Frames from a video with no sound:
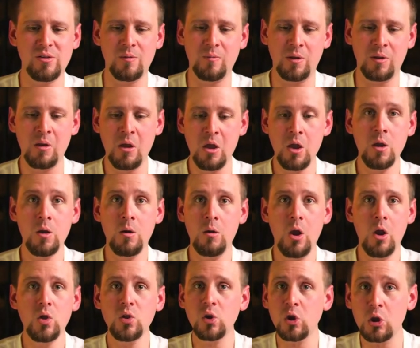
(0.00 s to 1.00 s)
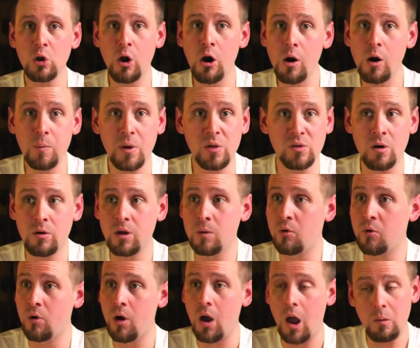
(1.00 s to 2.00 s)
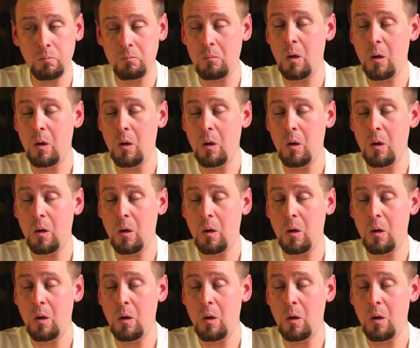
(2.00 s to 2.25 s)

I mean, it's a good art piece, don't get me wrong.